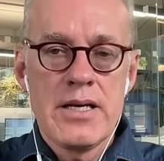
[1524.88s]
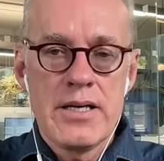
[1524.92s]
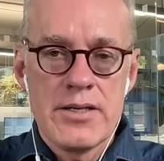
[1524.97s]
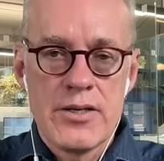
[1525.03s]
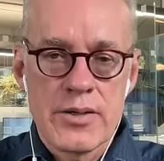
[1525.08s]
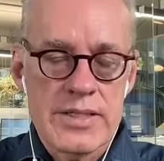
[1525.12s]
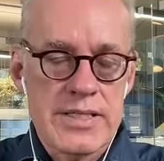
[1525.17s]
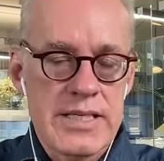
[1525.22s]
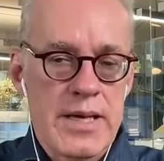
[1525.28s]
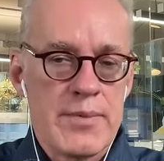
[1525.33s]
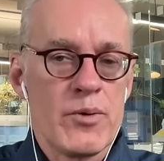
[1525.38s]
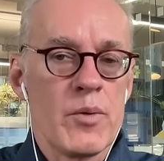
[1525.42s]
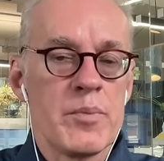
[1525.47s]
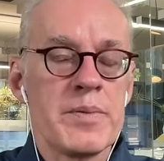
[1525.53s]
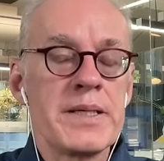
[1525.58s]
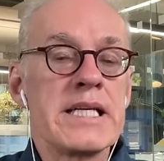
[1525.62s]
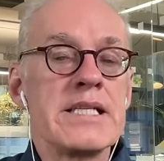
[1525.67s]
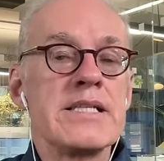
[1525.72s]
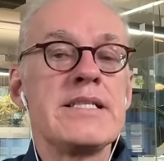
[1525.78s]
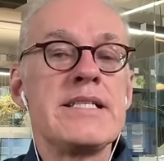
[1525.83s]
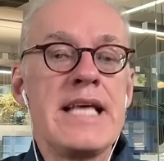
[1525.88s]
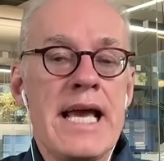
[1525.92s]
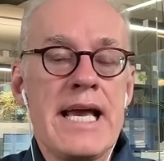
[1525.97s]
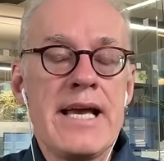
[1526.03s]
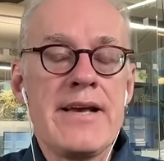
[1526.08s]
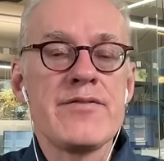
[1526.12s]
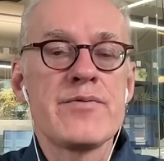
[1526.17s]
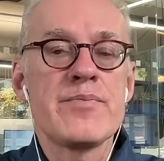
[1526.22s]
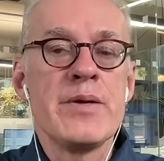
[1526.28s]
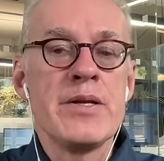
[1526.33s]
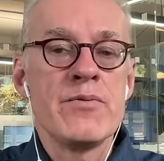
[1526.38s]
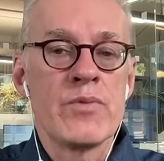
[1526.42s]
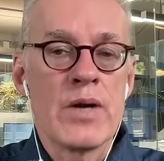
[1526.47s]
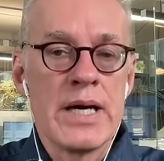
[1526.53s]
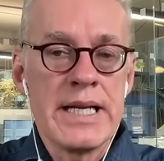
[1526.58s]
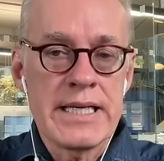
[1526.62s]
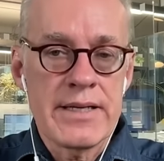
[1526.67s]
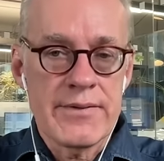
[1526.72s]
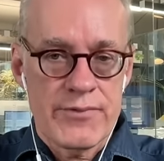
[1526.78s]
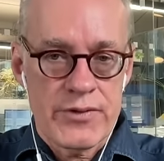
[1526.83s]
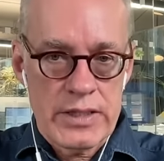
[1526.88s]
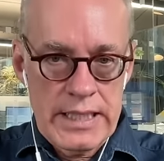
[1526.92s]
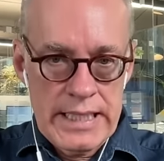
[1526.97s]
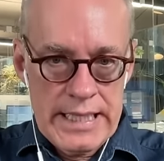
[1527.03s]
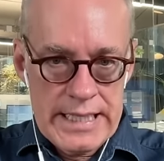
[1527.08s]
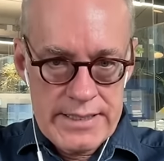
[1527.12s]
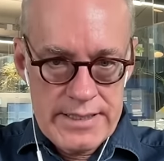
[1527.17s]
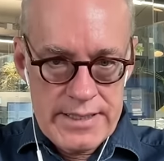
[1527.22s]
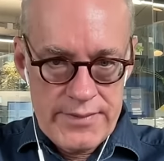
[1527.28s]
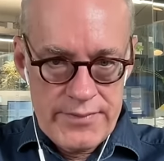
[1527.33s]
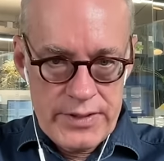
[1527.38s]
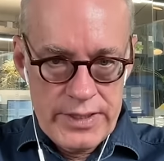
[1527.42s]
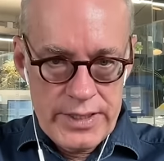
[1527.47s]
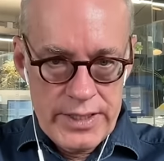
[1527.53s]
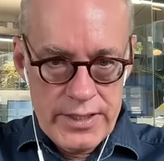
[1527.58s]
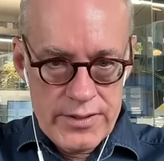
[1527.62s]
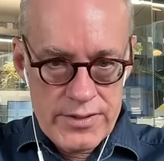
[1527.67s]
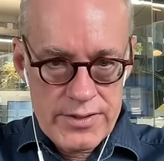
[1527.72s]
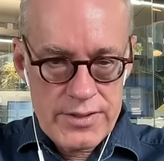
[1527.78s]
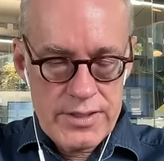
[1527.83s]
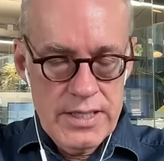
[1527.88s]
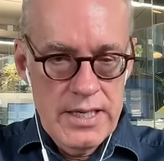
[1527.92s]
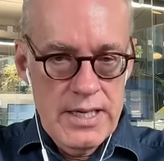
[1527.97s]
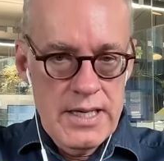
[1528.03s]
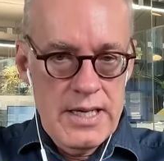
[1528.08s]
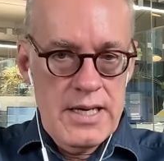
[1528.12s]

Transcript: You could say, well, because Dev's been running it for the last seven years.